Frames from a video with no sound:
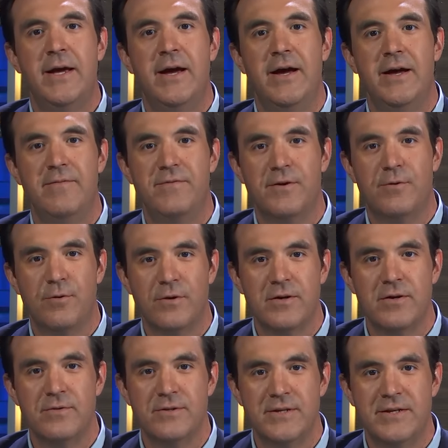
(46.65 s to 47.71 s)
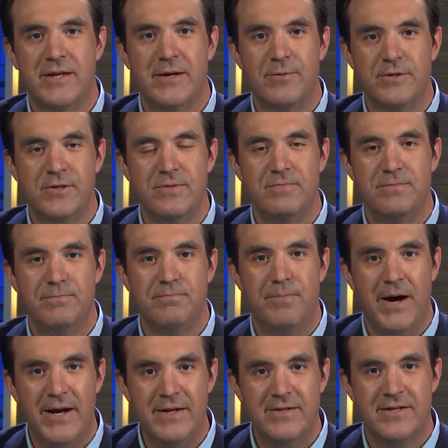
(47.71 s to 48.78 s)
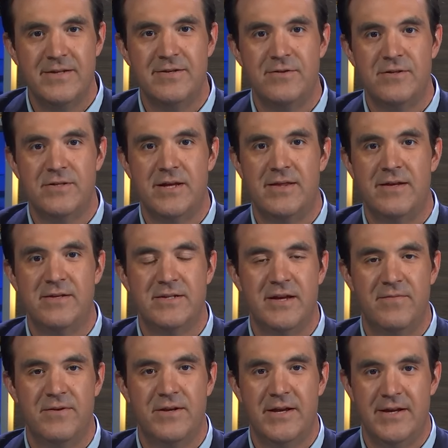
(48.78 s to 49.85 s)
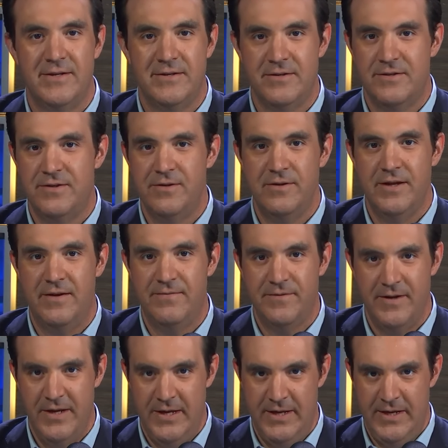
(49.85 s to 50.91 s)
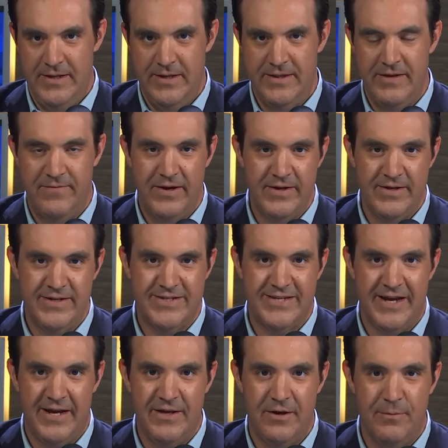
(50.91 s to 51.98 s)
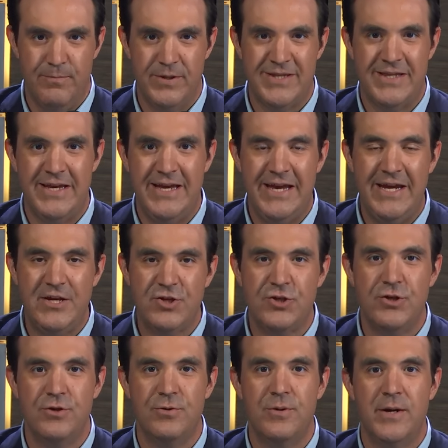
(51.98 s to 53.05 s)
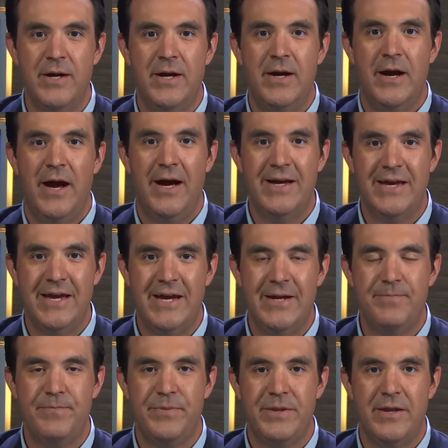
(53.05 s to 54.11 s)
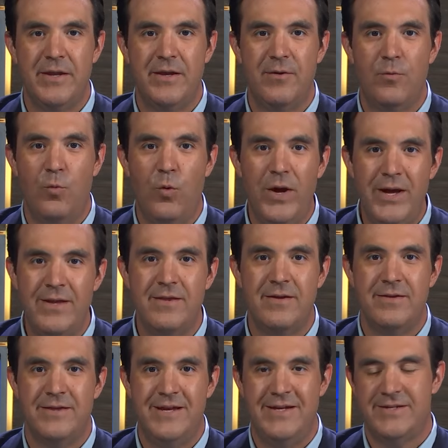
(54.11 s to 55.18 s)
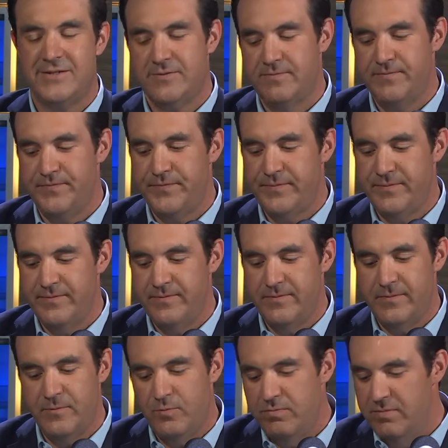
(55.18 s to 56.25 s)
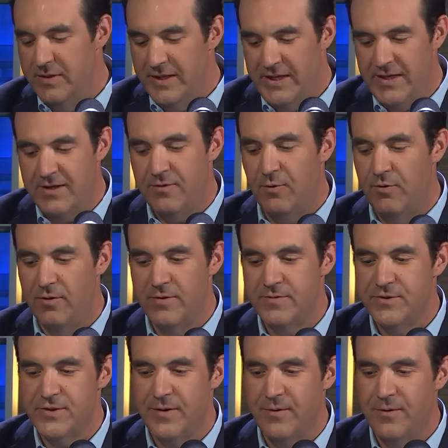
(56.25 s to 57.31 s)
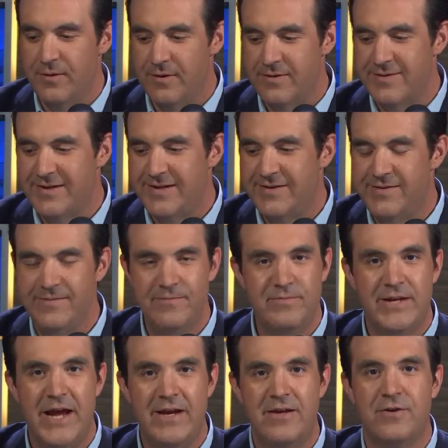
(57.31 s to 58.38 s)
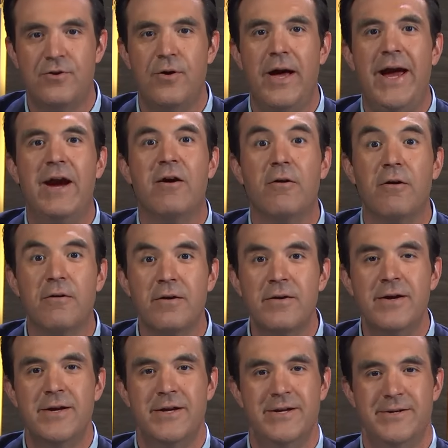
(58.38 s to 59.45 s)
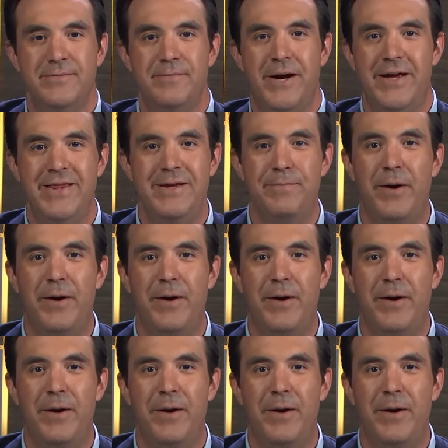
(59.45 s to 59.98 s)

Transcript: if the court goes into that, which it might, since there's, I think, 7 cases still left that they've got to decide on. But the issue, again, with this leak or technical error by the